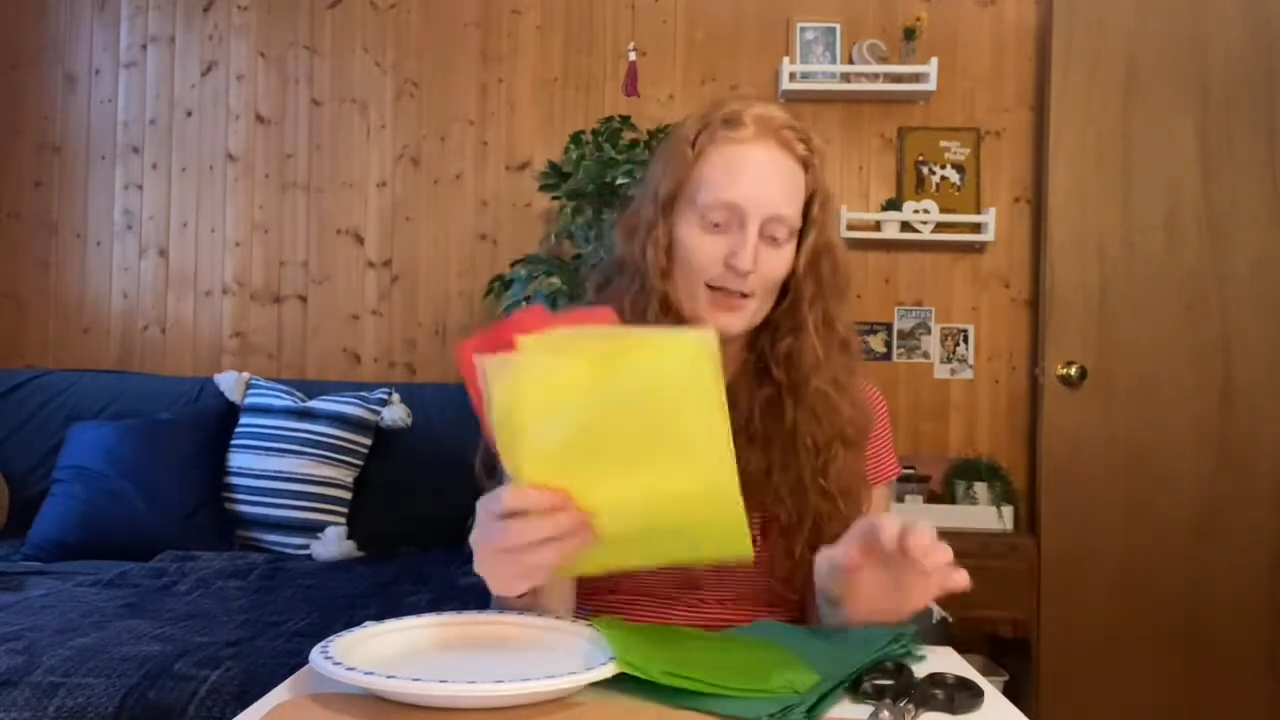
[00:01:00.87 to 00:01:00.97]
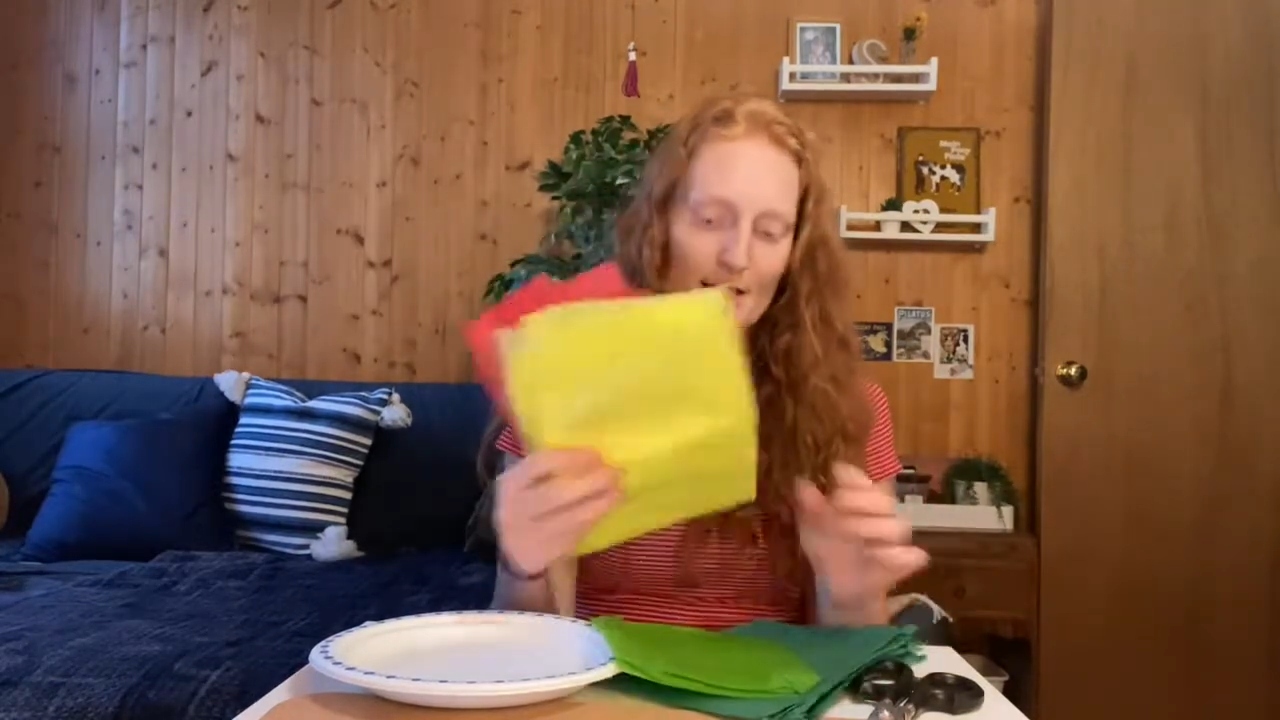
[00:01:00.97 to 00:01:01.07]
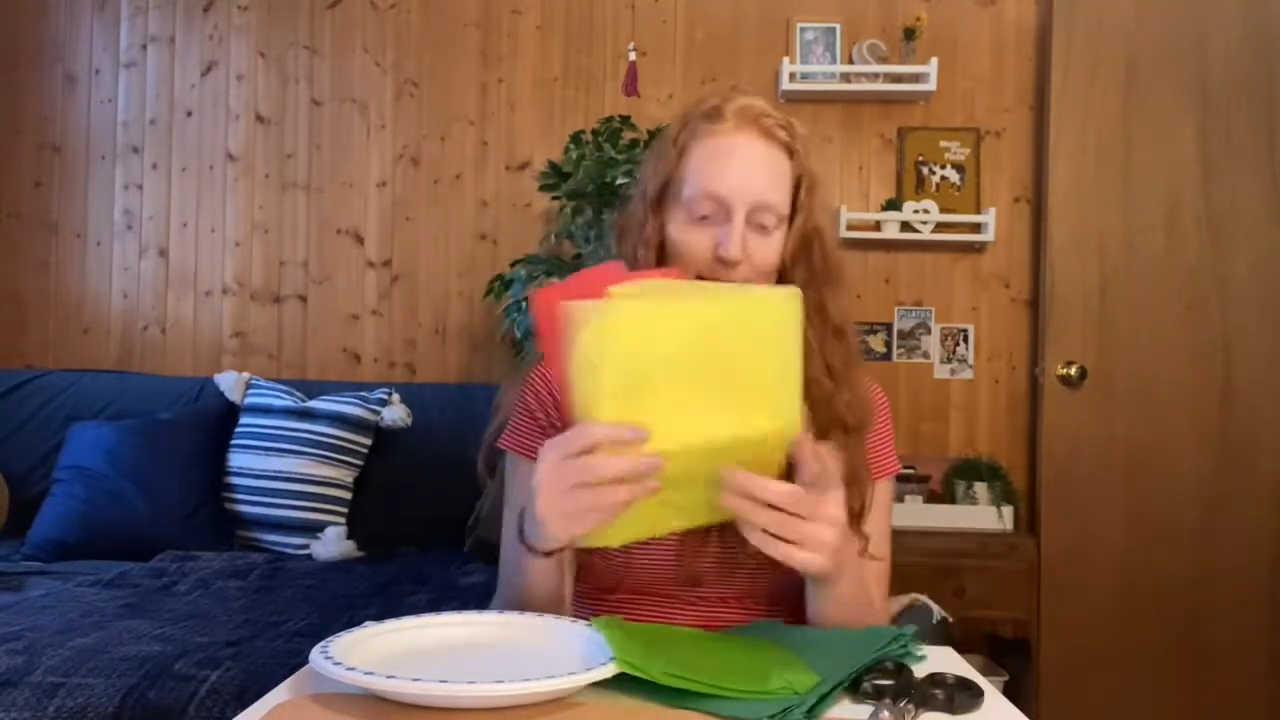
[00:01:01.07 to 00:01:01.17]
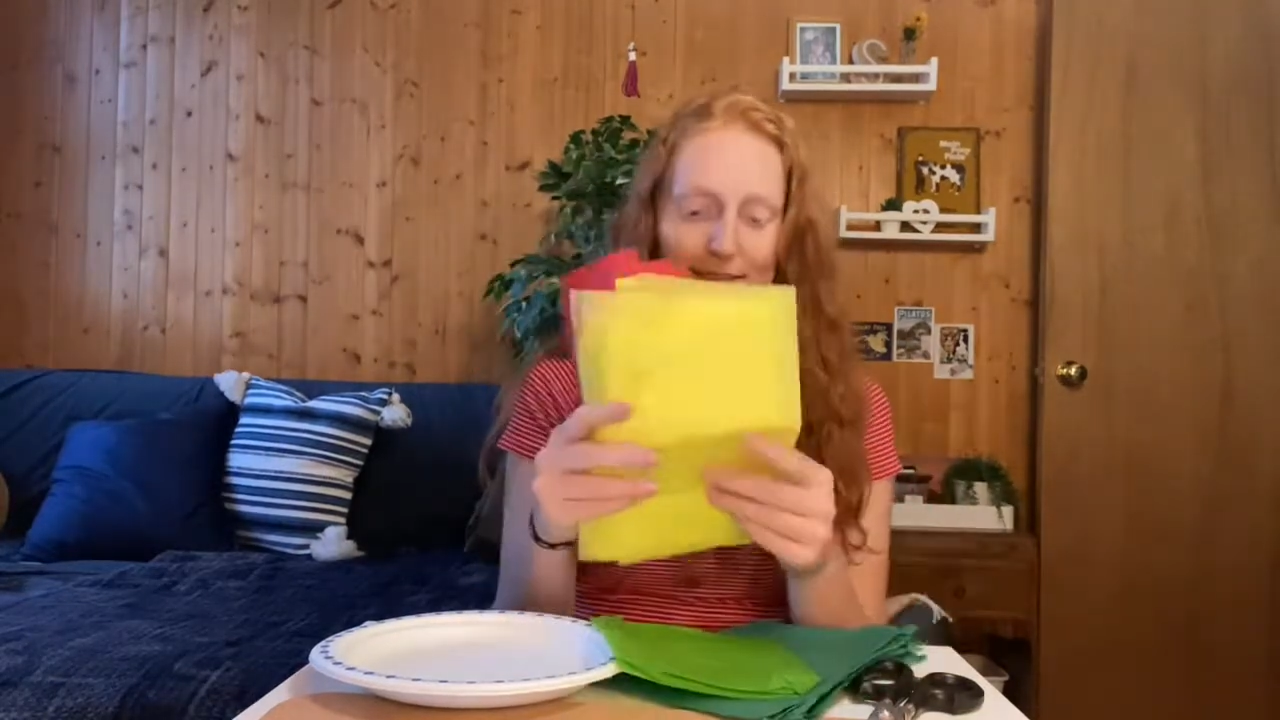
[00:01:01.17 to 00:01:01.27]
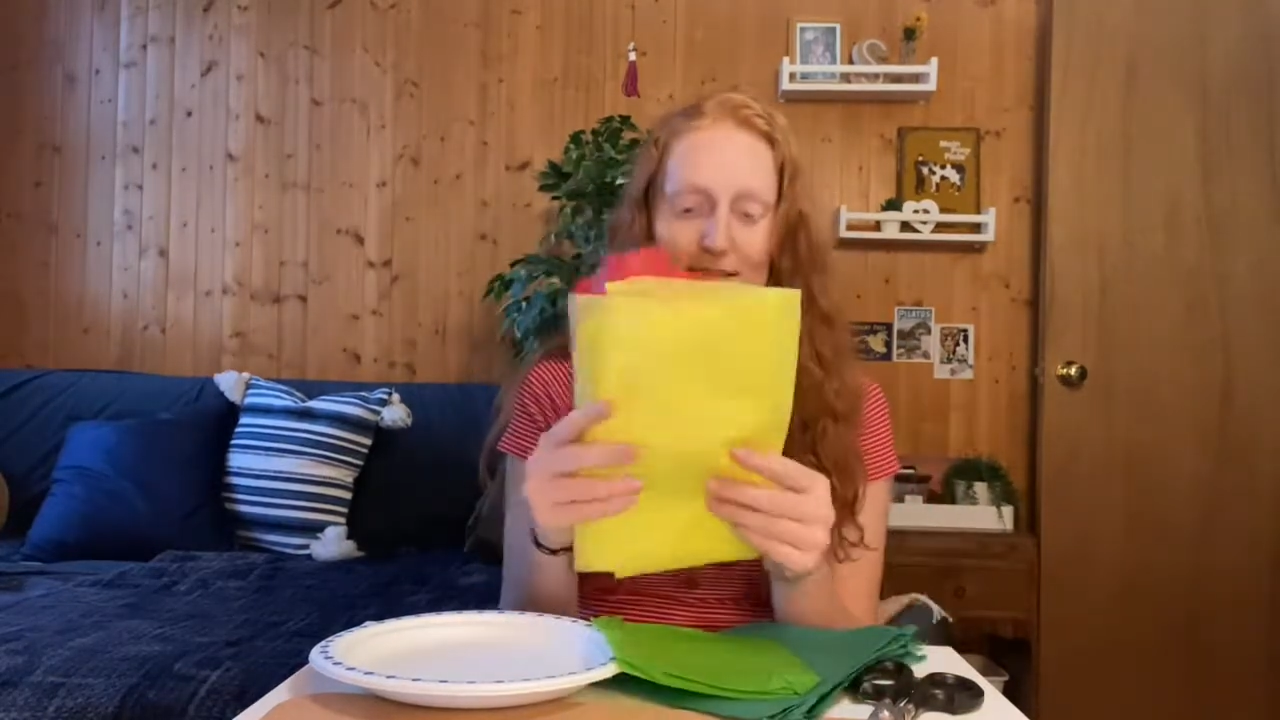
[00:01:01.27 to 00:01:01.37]

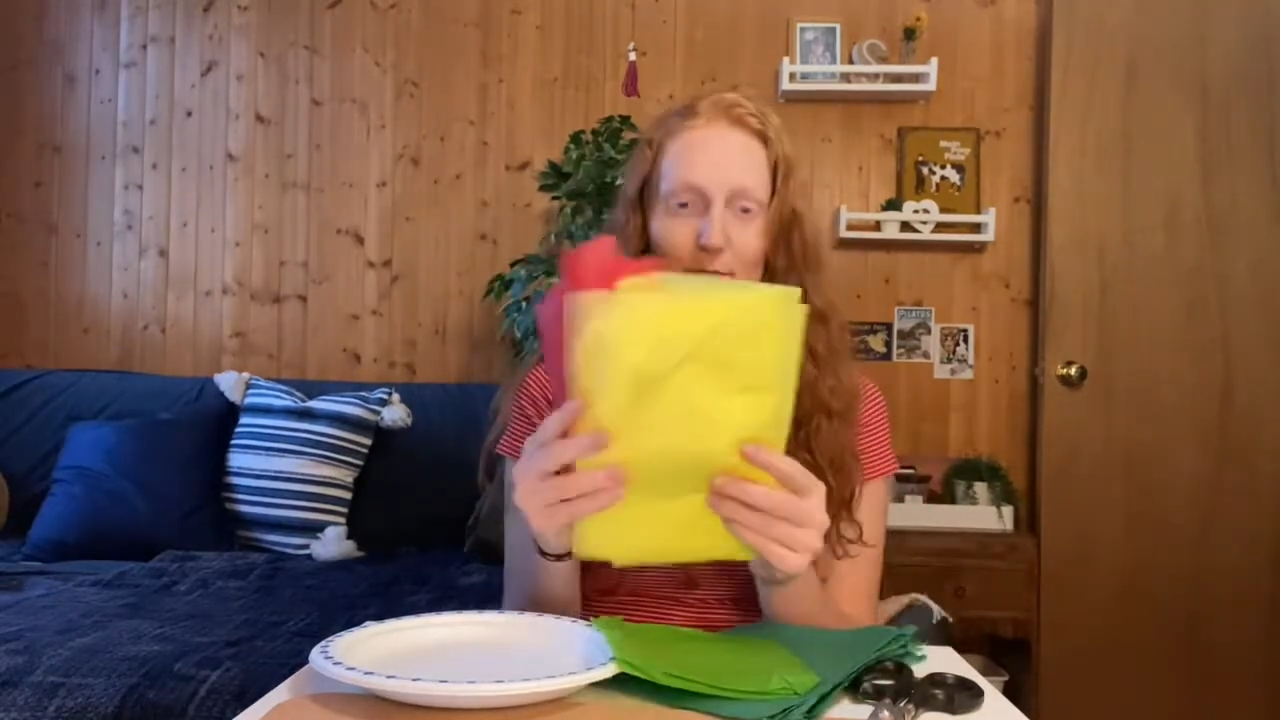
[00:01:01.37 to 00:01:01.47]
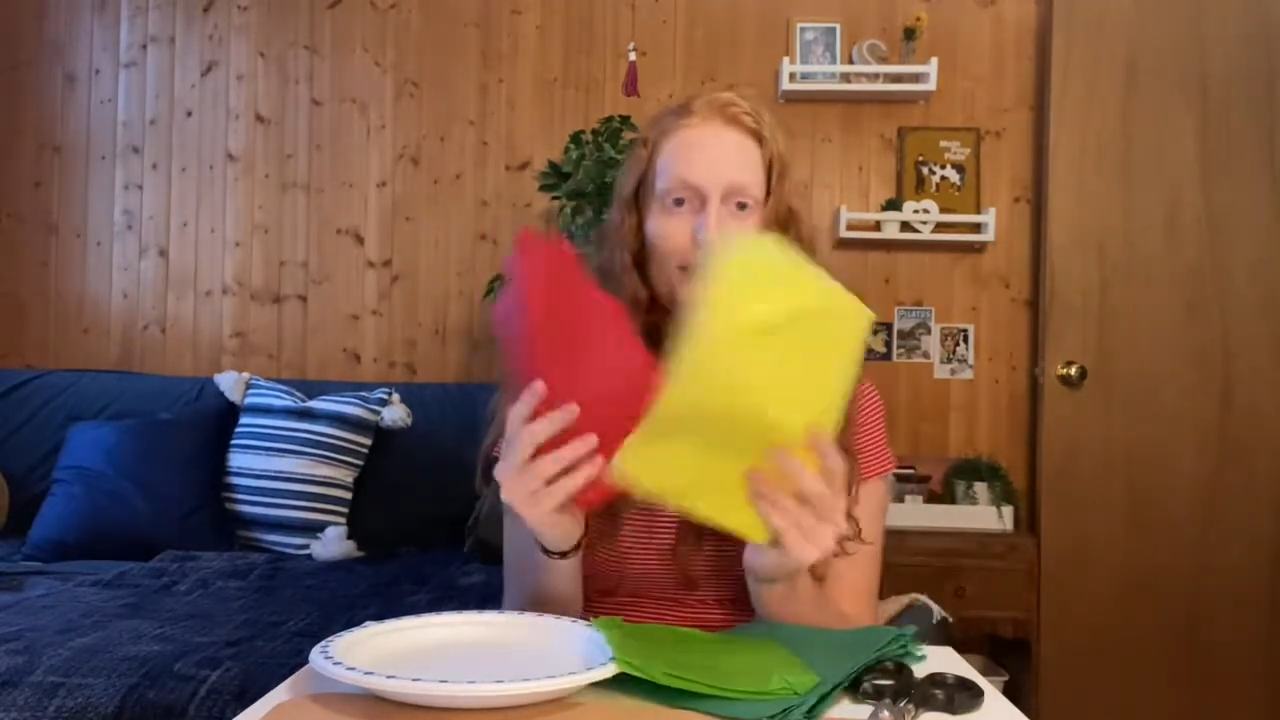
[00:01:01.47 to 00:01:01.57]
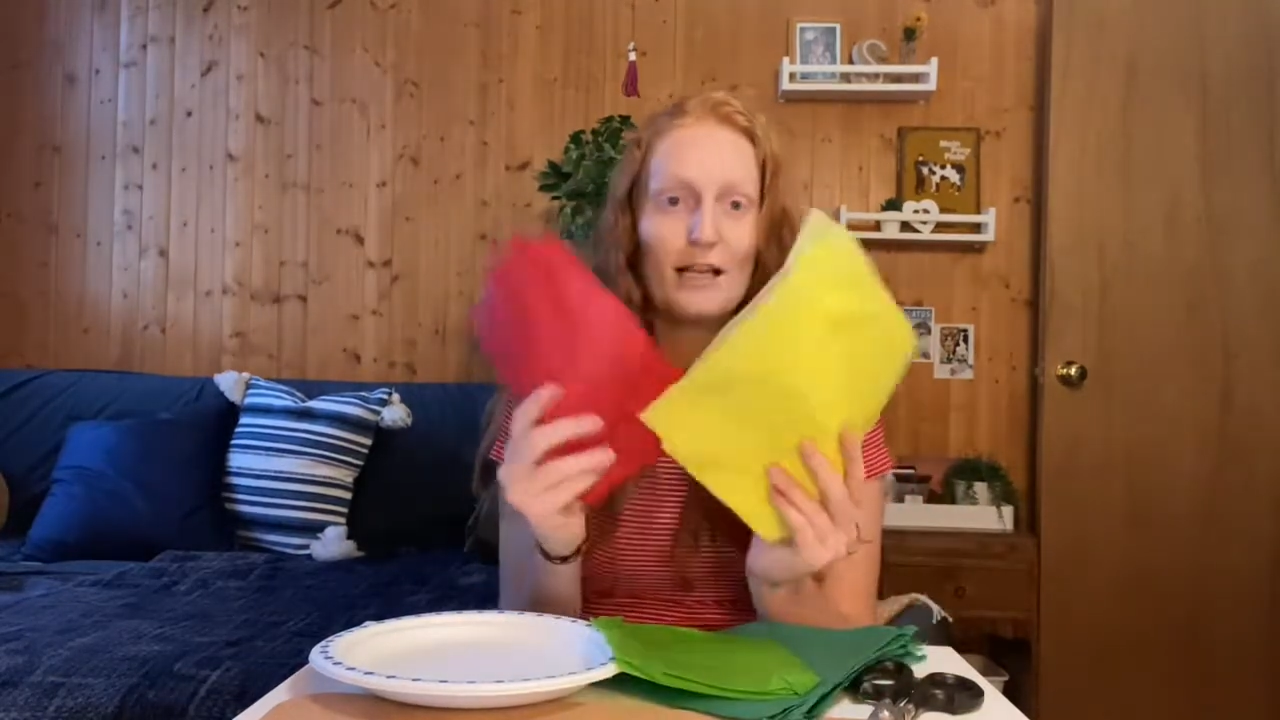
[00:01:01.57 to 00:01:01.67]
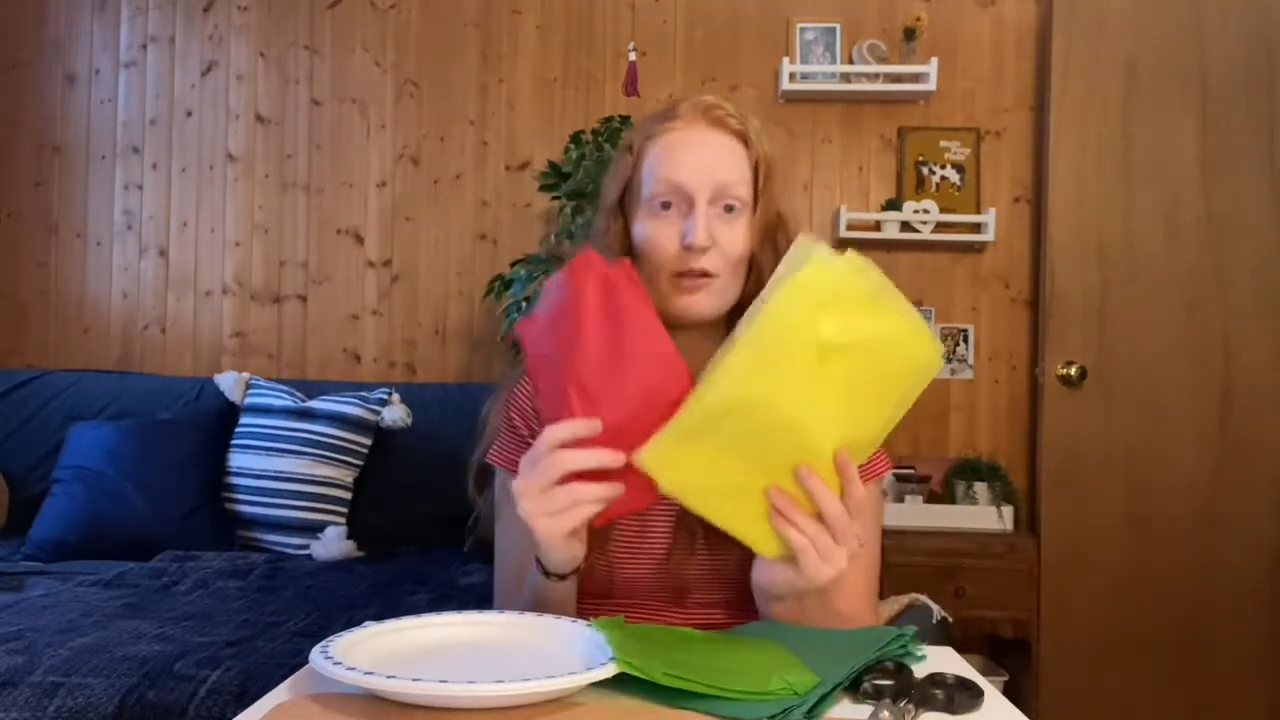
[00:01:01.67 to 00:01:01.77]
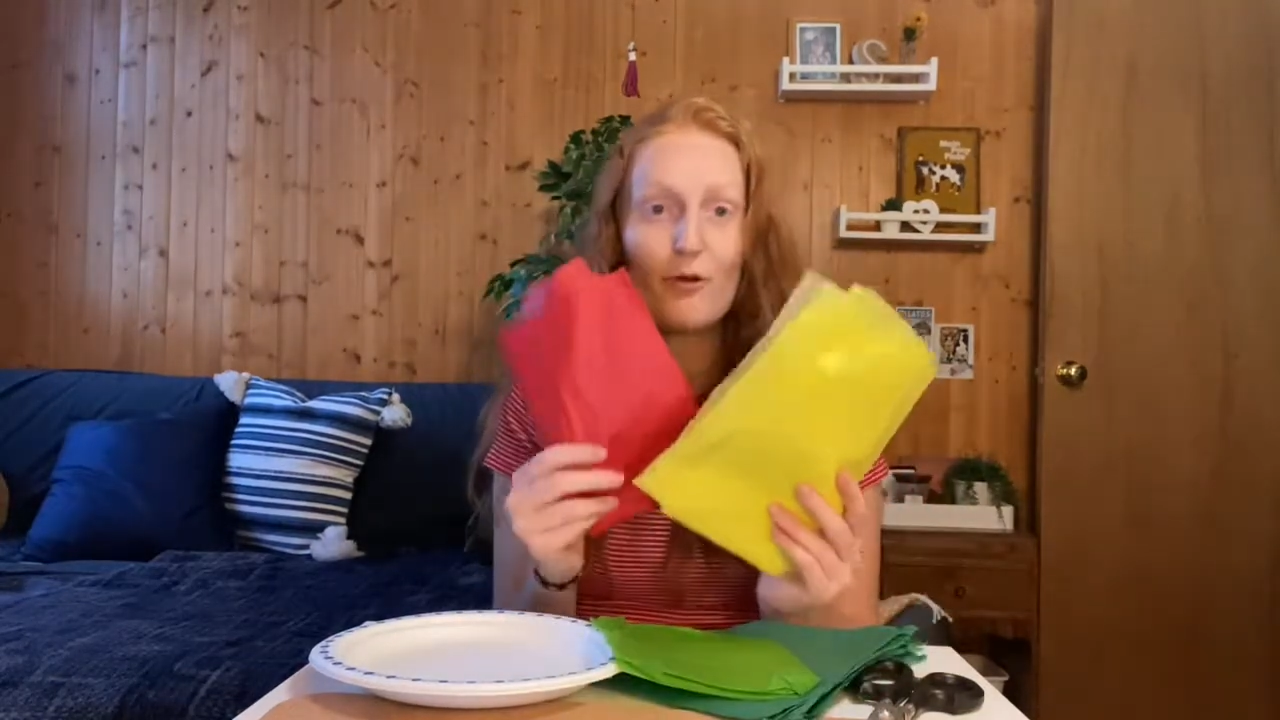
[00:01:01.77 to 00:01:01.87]
and some
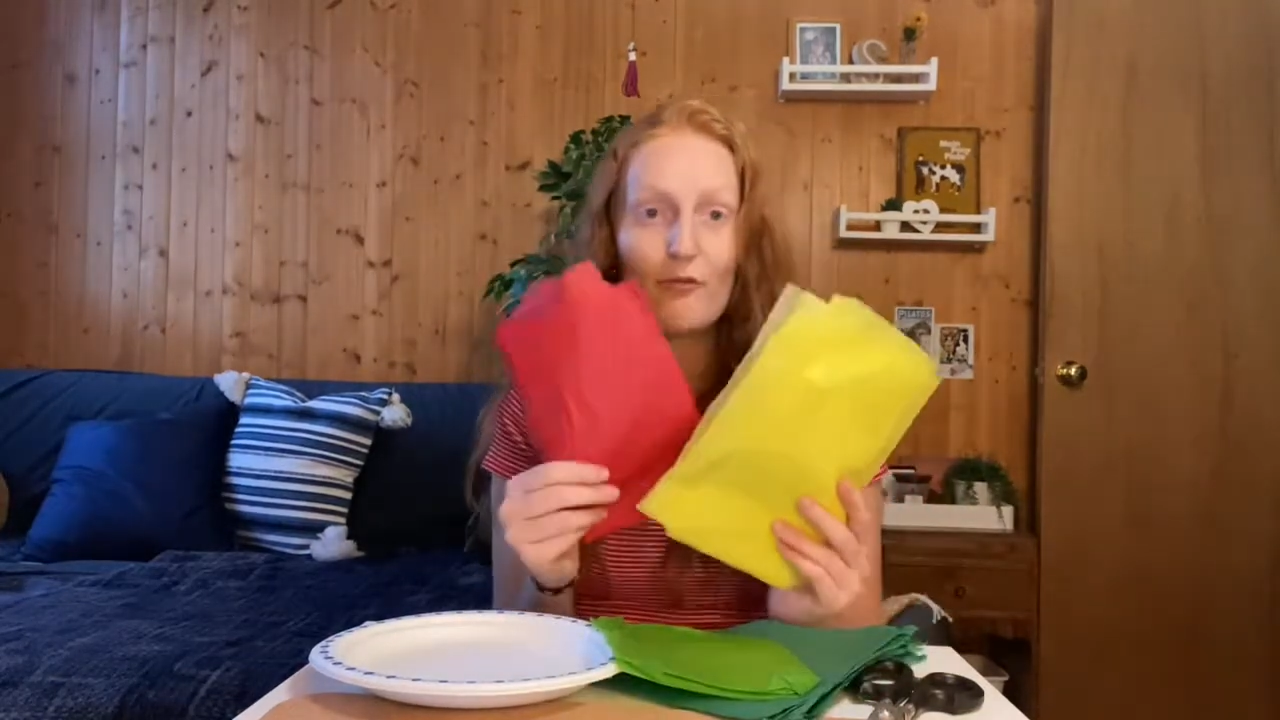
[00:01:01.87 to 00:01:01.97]
yellow